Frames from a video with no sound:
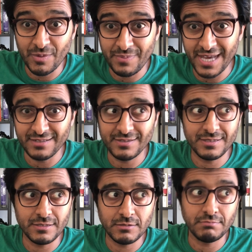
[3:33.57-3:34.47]
P
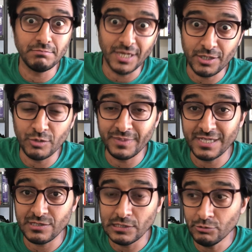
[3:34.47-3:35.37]
addresses might not be a
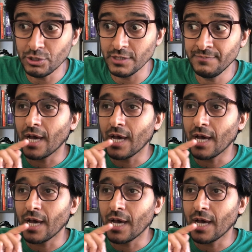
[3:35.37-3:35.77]
solution.